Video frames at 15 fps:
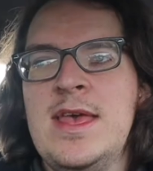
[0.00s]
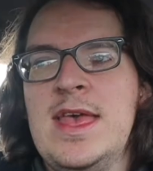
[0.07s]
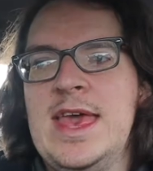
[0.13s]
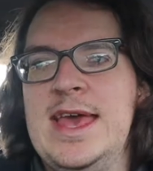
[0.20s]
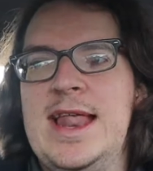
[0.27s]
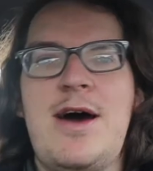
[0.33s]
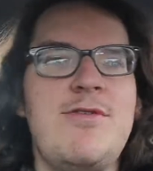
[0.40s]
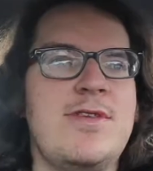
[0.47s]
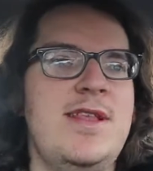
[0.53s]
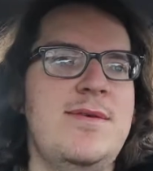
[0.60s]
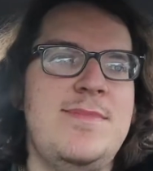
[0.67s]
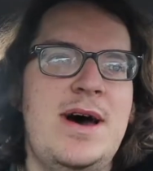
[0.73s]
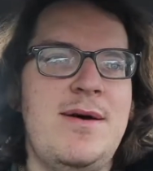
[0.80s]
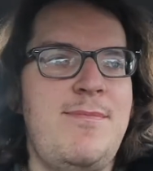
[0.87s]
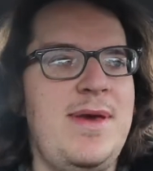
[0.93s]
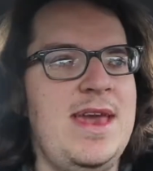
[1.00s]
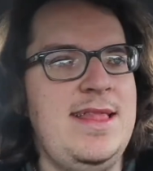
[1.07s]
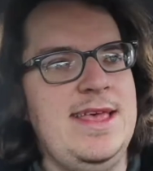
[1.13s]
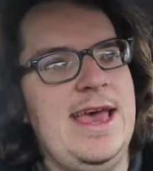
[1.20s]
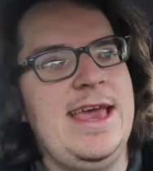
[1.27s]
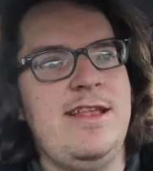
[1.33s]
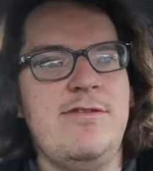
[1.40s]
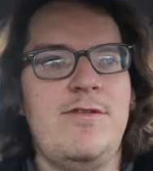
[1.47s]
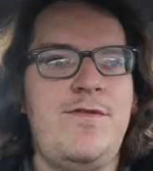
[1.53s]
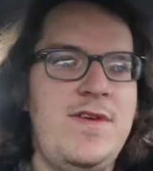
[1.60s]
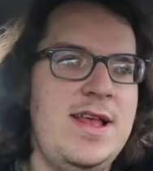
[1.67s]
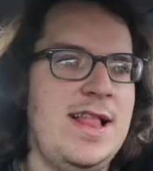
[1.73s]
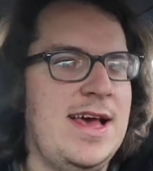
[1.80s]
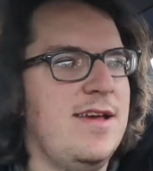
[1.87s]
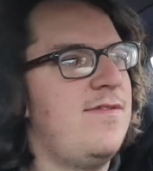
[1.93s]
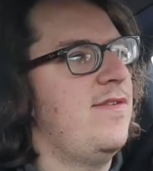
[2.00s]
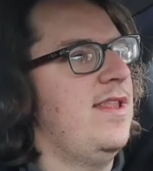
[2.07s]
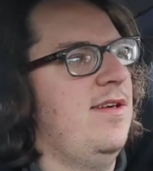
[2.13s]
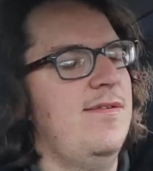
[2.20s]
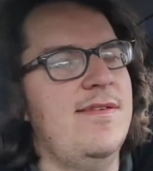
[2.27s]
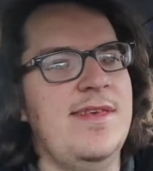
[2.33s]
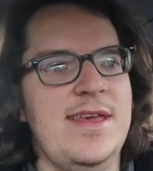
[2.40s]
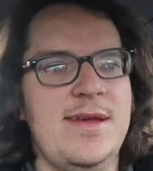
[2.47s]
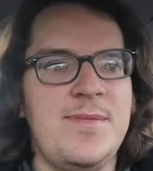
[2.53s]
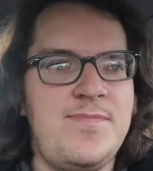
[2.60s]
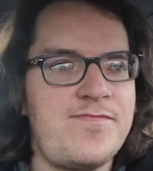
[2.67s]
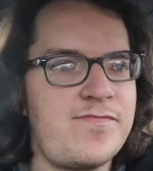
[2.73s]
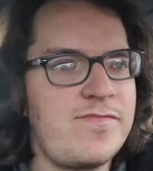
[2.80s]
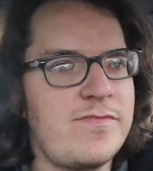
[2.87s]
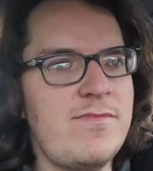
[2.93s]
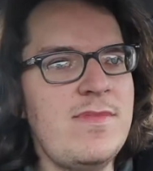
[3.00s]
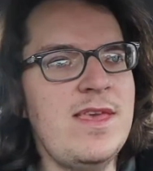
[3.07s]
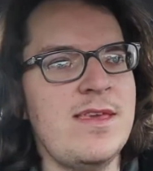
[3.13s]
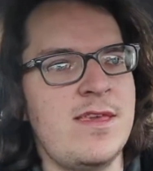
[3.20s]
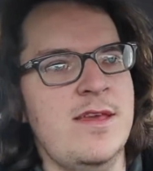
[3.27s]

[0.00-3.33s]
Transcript: and I wasn't about paying that annual fee life and everything.